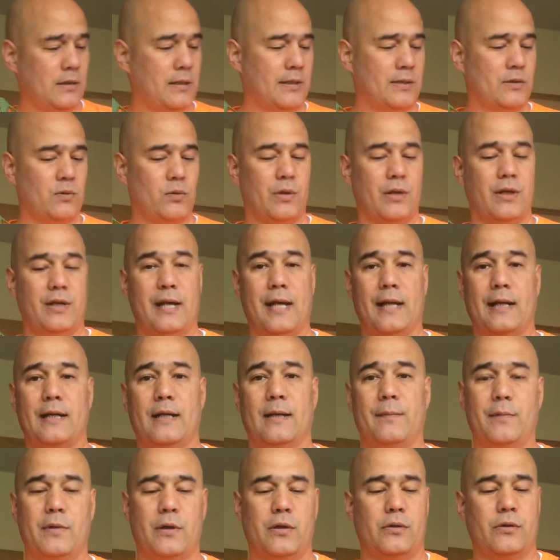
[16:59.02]
where the neck
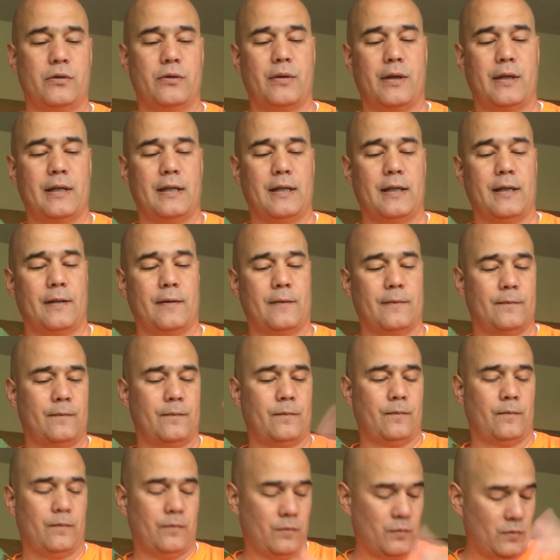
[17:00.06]
cup goes, right in there.
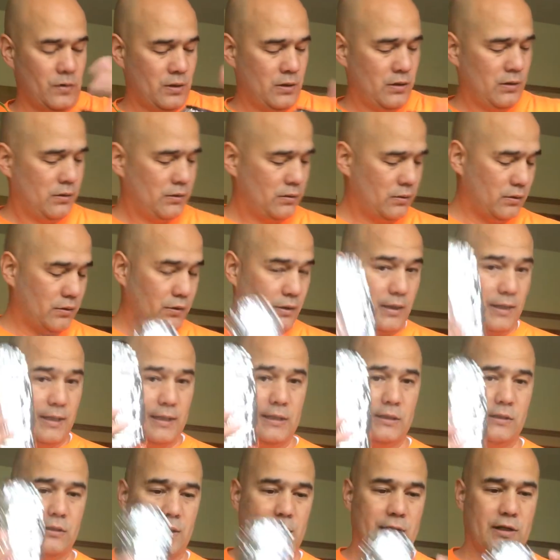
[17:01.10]
Okay,
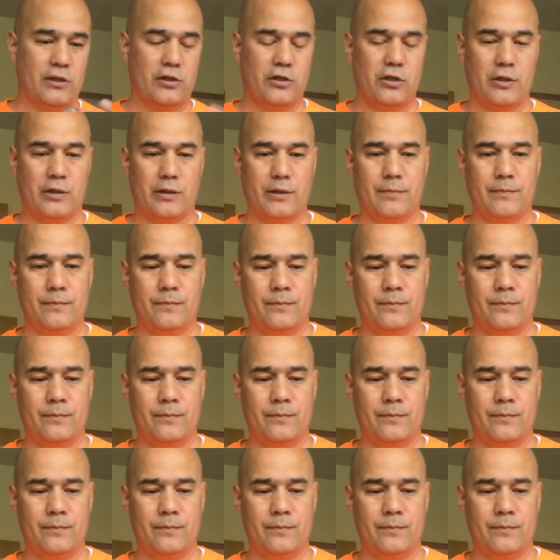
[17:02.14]
so there's your